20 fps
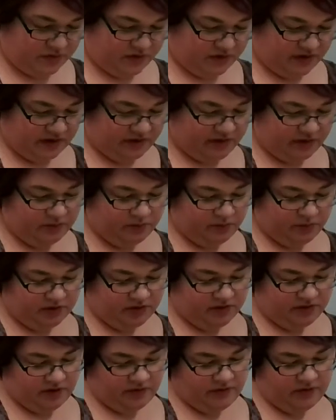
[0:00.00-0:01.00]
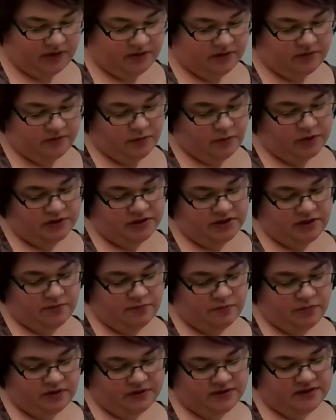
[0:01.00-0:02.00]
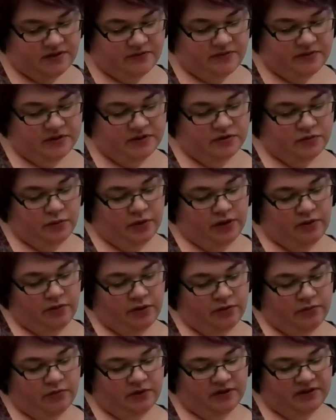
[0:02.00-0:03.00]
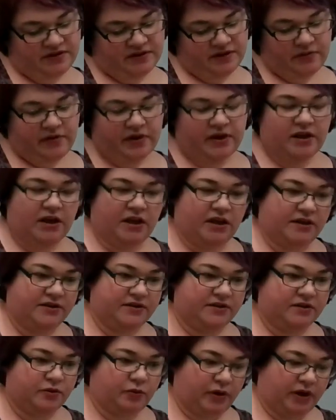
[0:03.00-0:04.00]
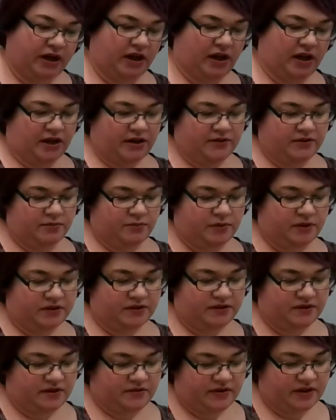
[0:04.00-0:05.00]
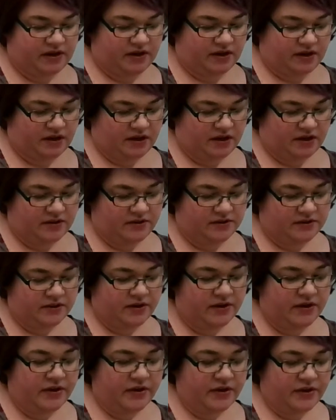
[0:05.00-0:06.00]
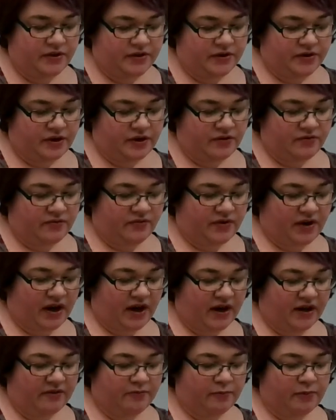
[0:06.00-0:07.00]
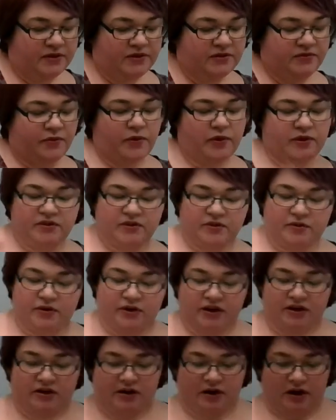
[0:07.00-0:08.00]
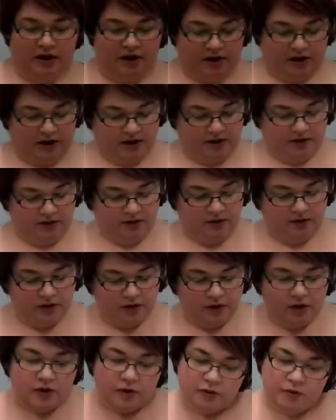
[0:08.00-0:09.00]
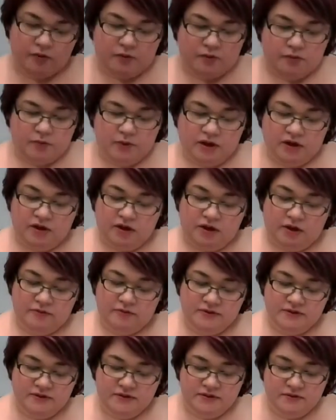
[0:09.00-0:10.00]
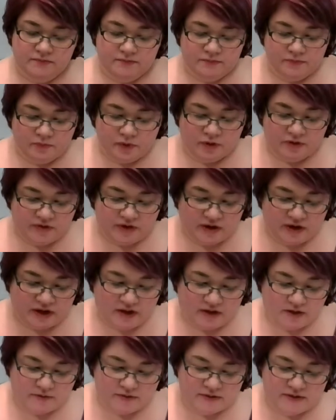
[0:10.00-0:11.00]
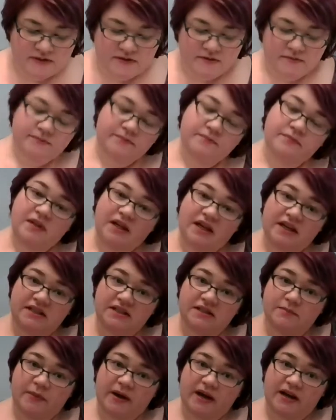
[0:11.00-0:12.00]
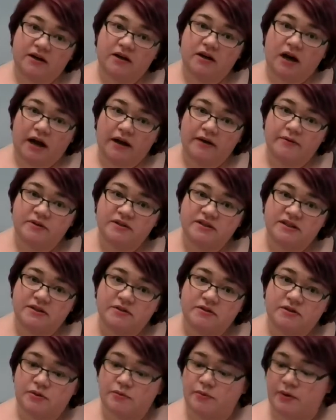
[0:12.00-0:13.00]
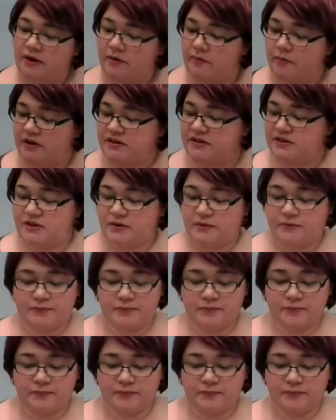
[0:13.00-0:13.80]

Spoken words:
7 plus 7 is 14, plus 7 is 21, plus 7 is 28, plus 7 is 35, plus 4 is 39. Ooh, we're close. We're very close. It doesn't matter. I will still do what I want to.